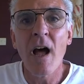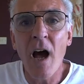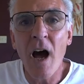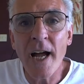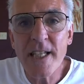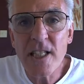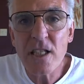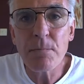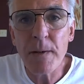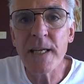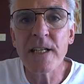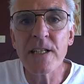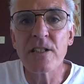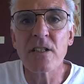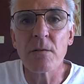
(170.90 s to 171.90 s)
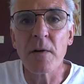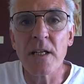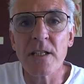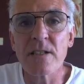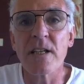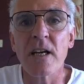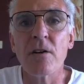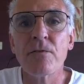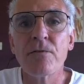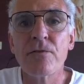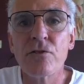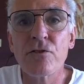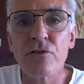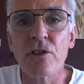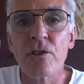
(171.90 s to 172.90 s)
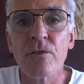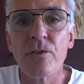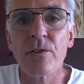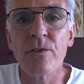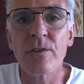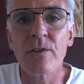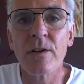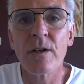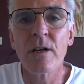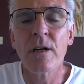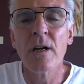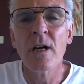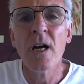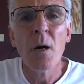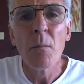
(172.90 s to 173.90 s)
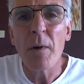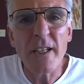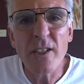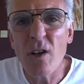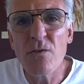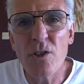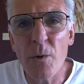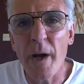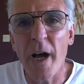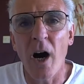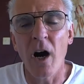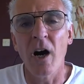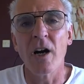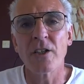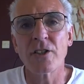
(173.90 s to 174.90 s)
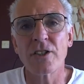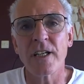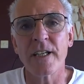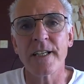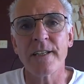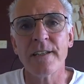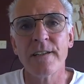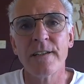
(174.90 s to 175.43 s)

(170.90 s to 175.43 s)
I speak to myself truth, but I don't do it harshly.